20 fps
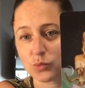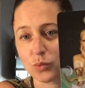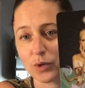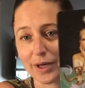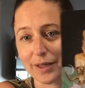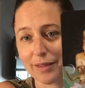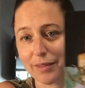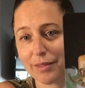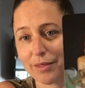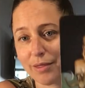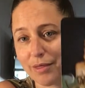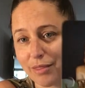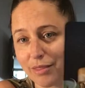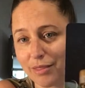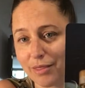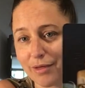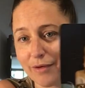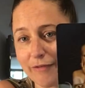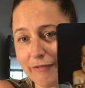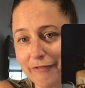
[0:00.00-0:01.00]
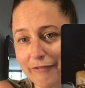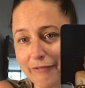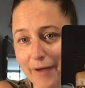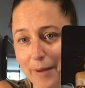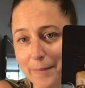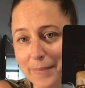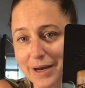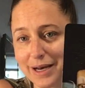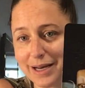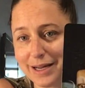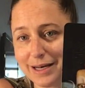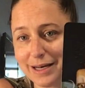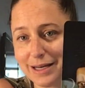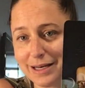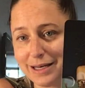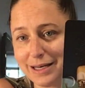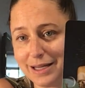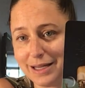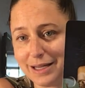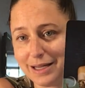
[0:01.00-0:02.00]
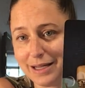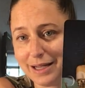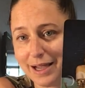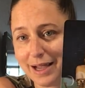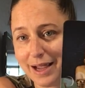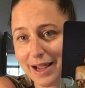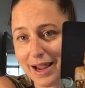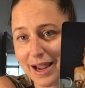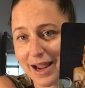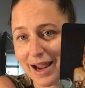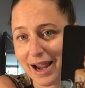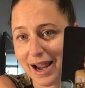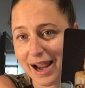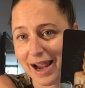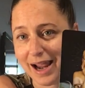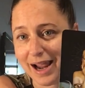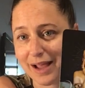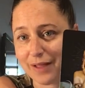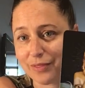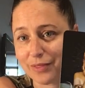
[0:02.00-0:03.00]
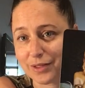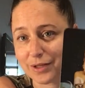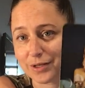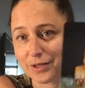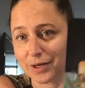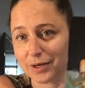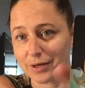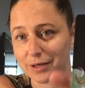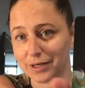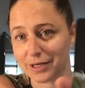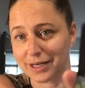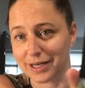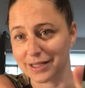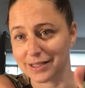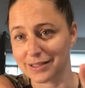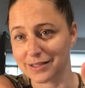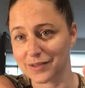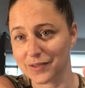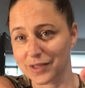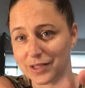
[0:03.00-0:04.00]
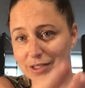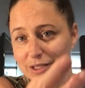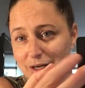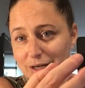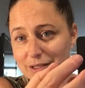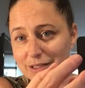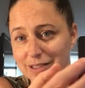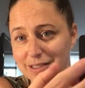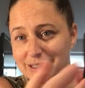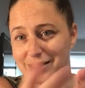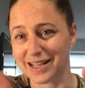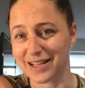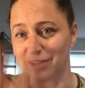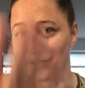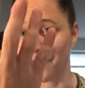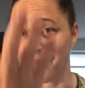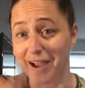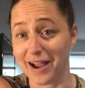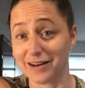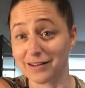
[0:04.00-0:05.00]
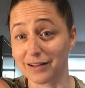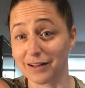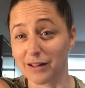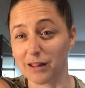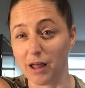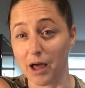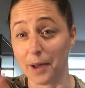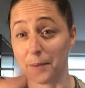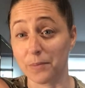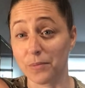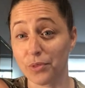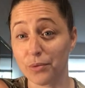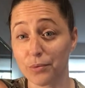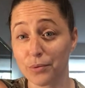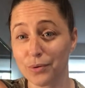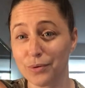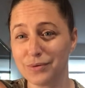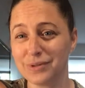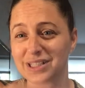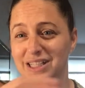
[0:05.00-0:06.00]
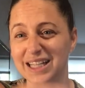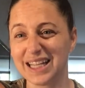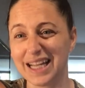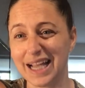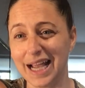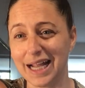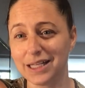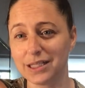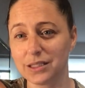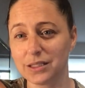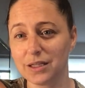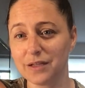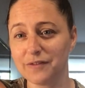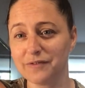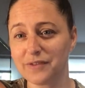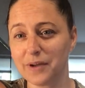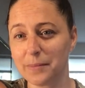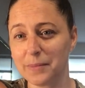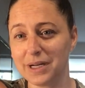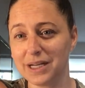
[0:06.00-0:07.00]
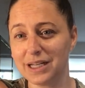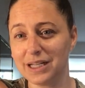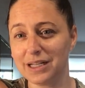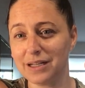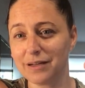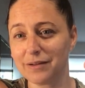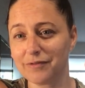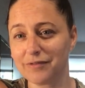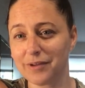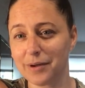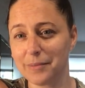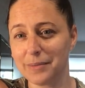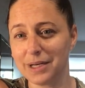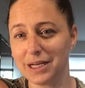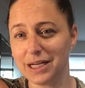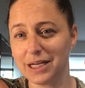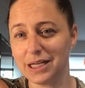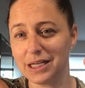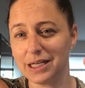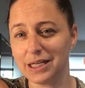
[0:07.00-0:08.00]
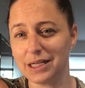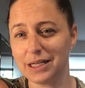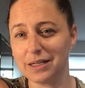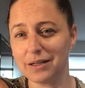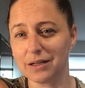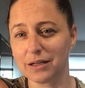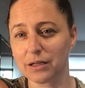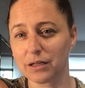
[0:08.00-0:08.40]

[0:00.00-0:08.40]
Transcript: with the femininity and the darkness. The darkness that you've had to climb through to get to the femininity.